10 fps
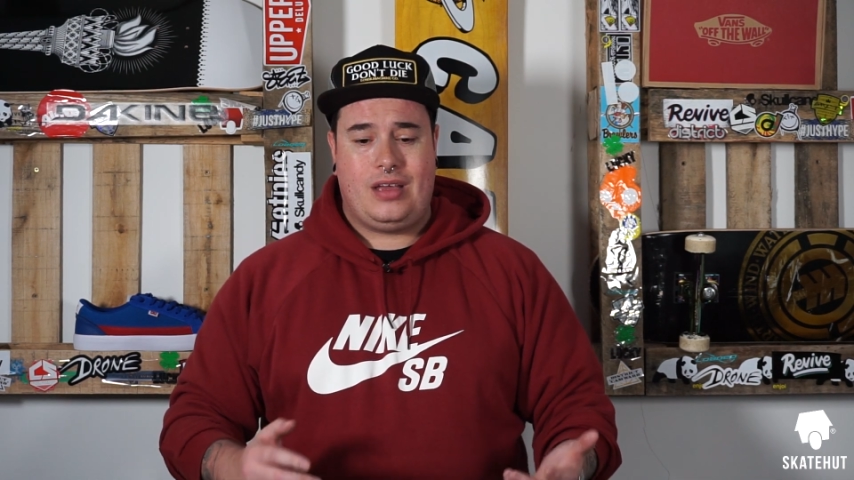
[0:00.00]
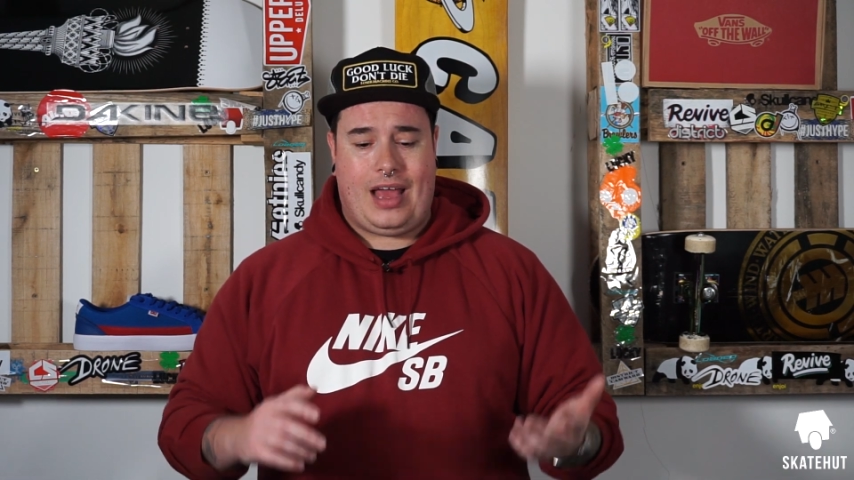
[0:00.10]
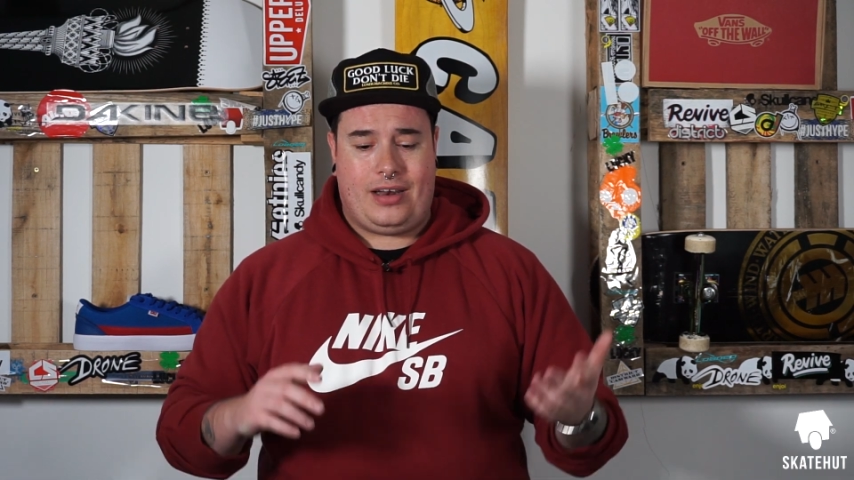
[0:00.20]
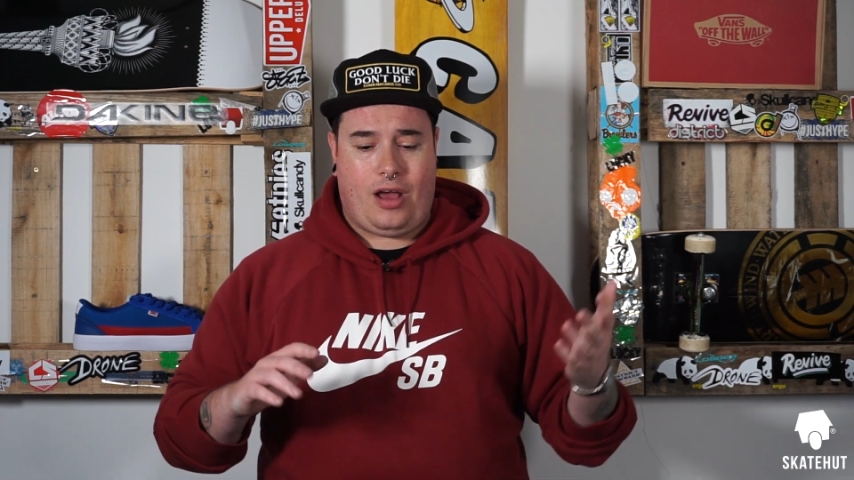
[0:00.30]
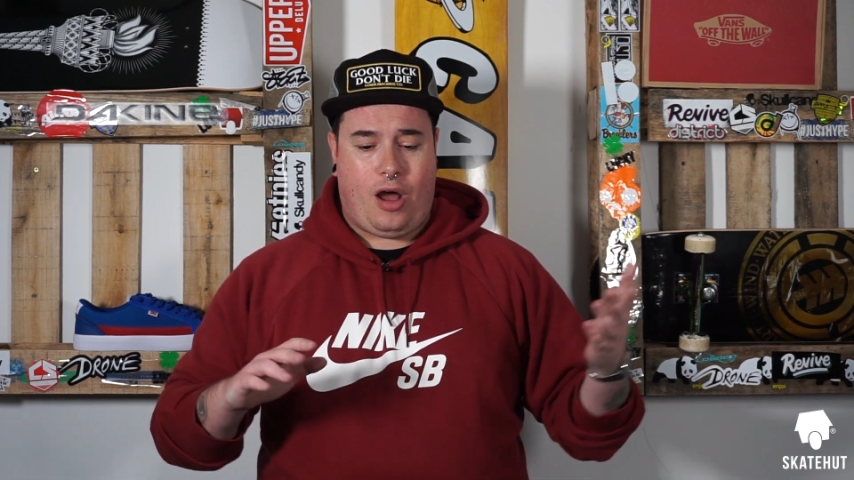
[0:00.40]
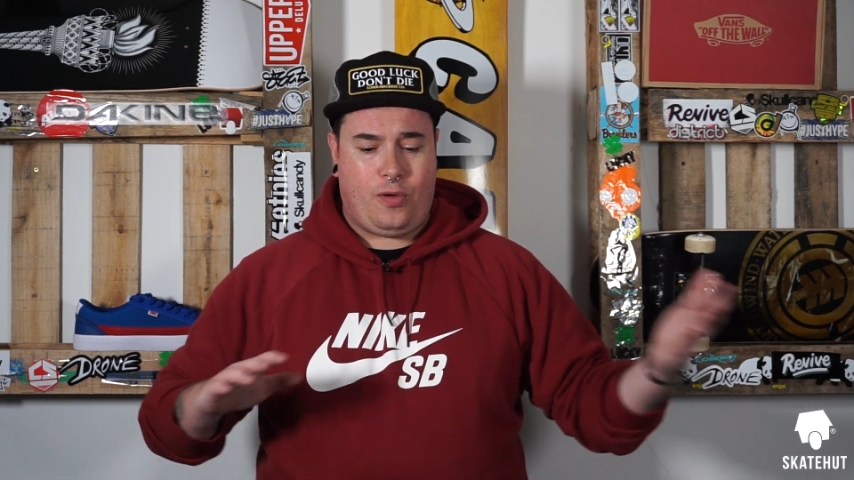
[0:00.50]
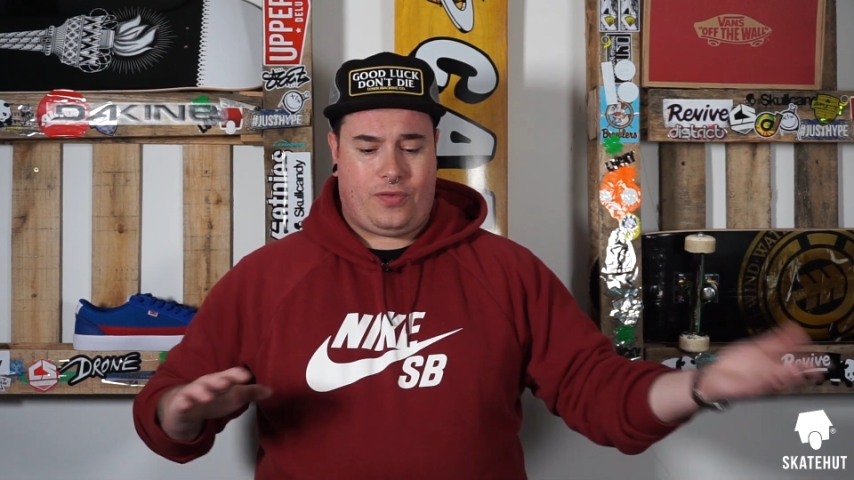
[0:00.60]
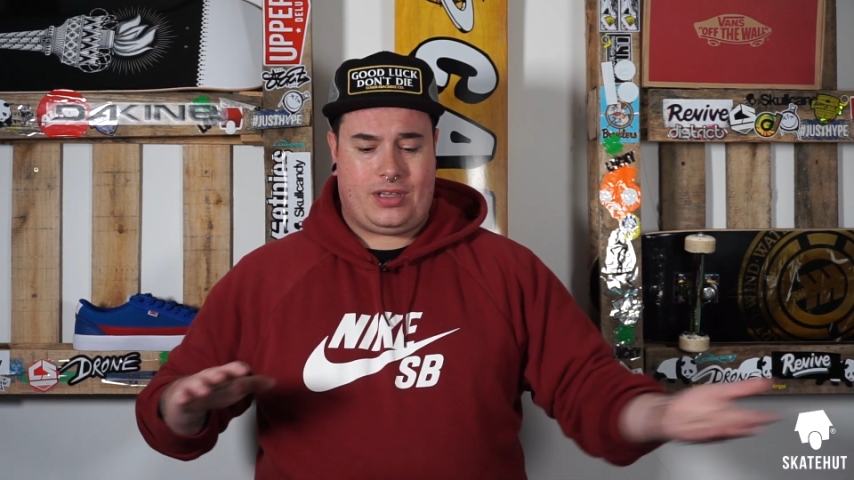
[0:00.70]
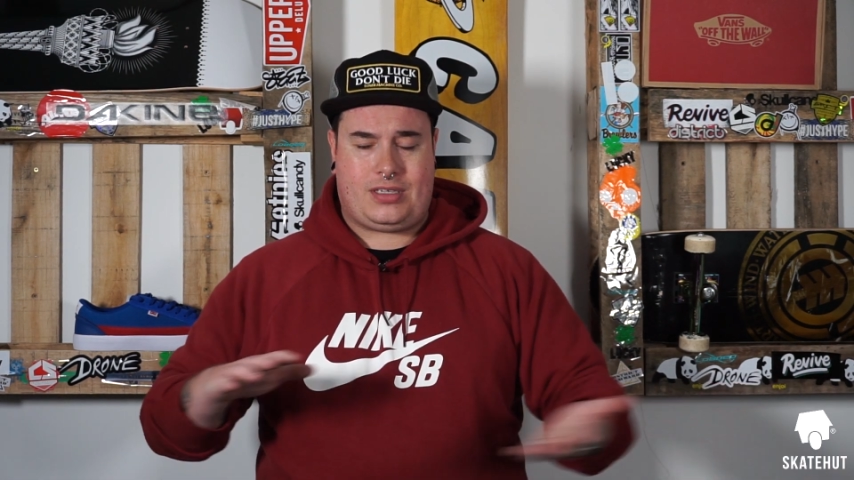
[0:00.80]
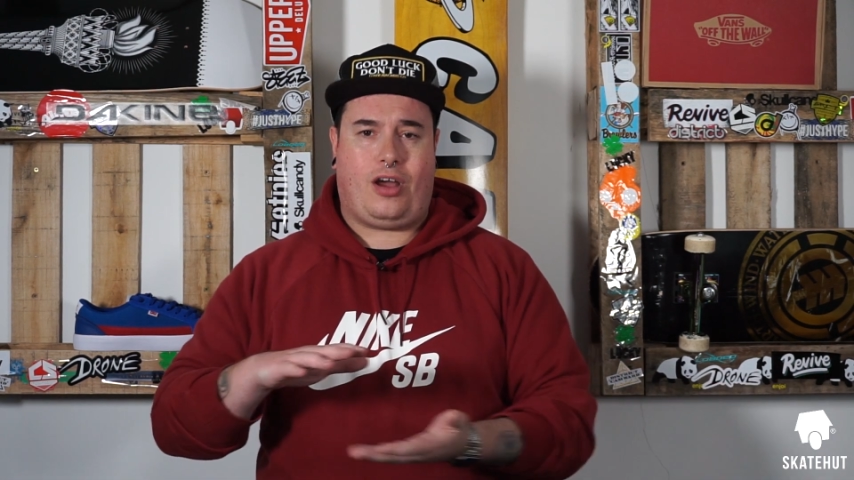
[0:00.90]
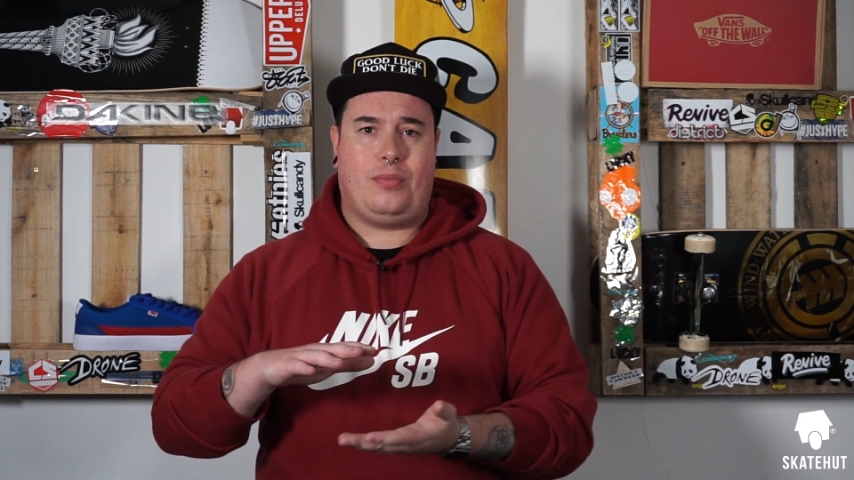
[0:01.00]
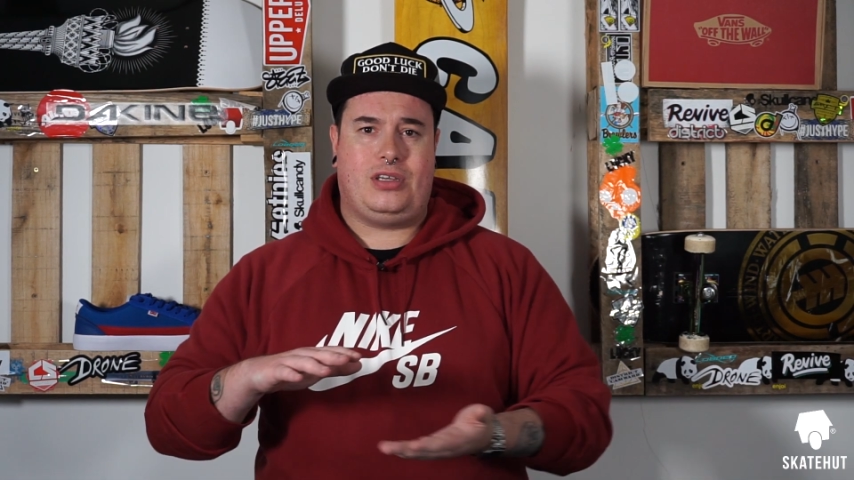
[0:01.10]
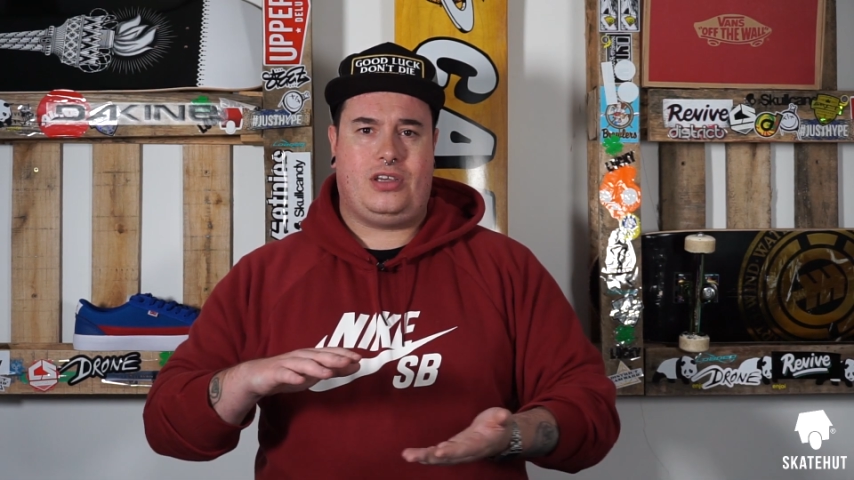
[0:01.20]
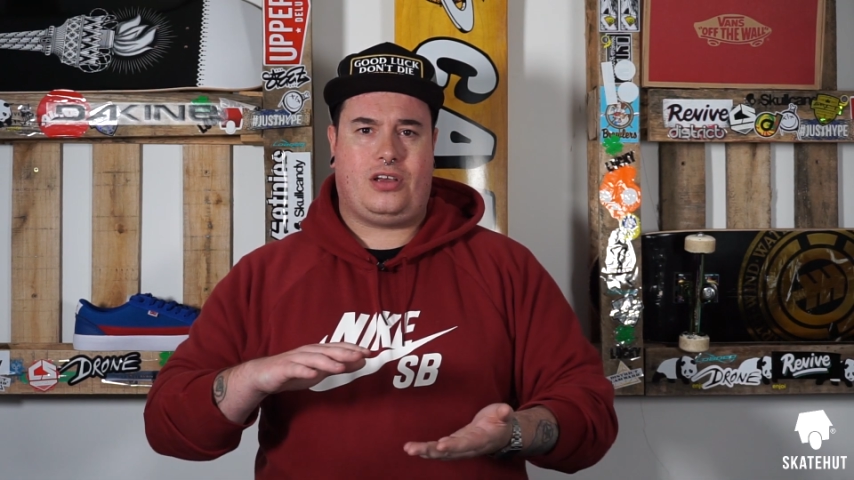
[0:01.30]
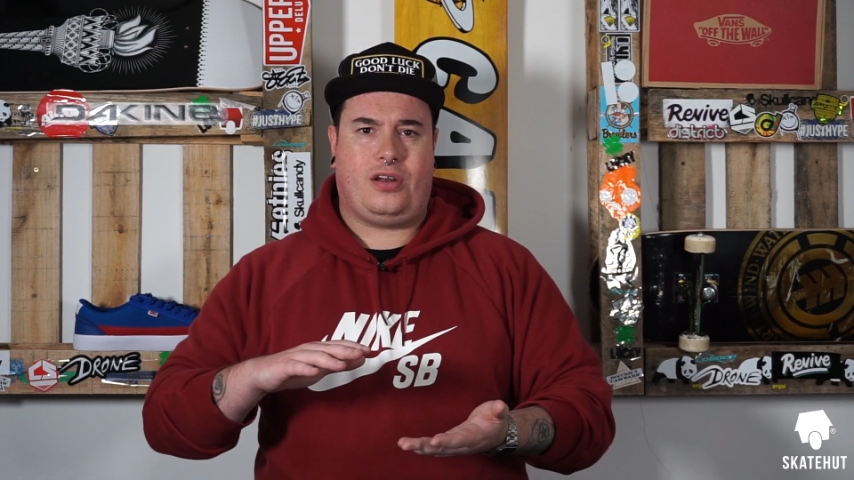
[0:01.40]
and over the time
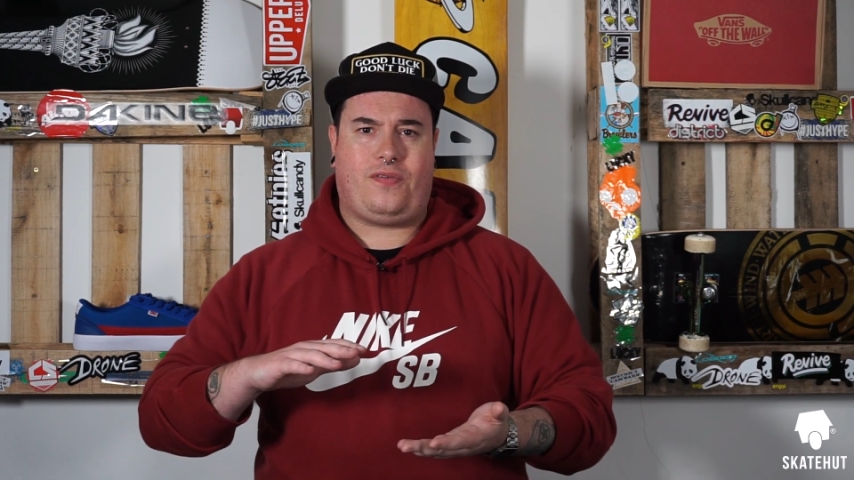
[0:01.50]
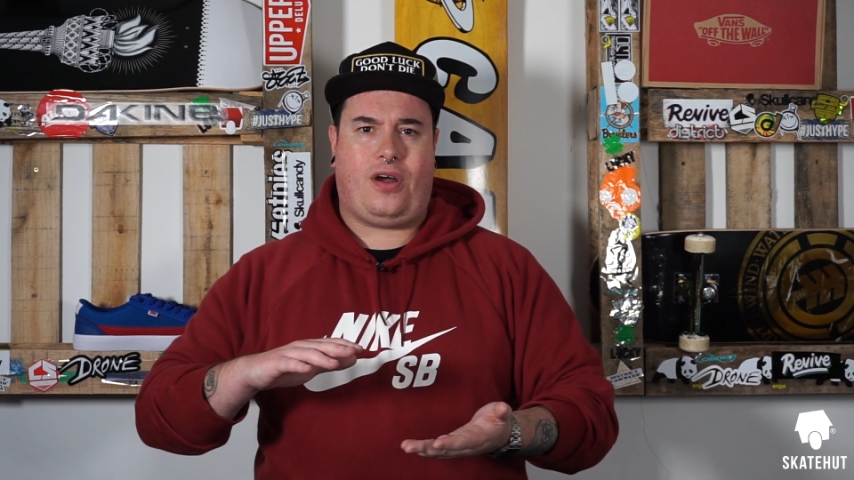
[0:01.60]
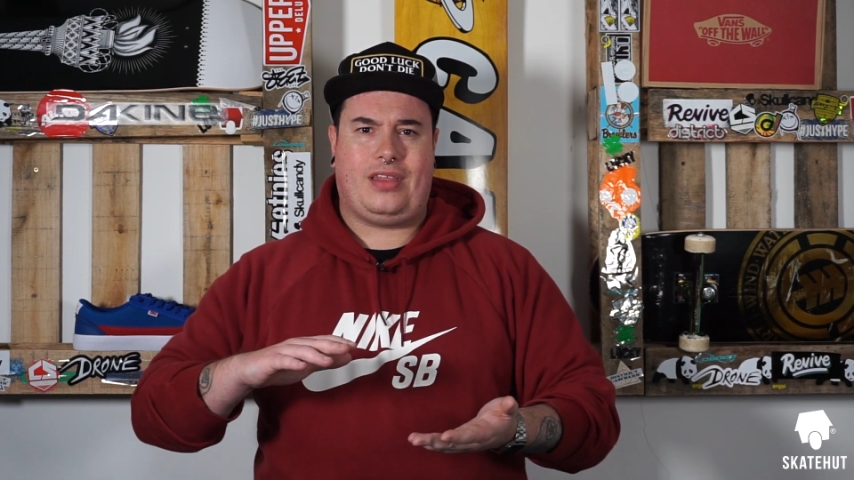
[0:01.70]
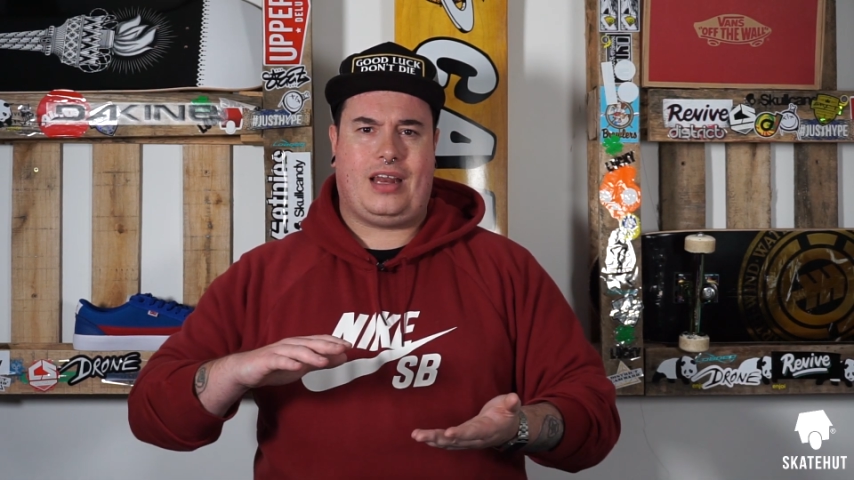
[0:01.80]
you're going to find